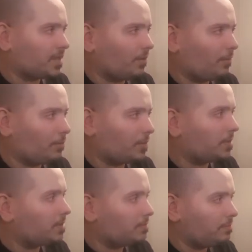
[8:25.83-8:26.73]
So it
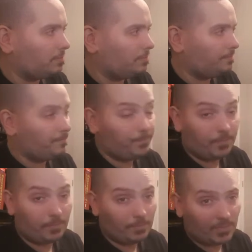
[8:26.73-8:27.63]
was
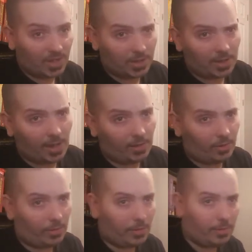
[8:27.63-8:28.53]

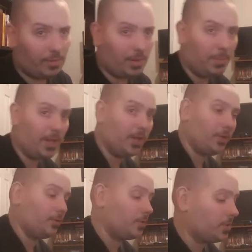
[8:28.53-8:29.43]
decided on to be
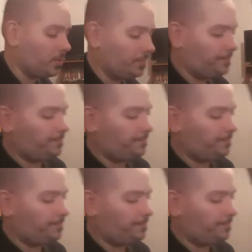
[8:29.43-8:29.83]
used.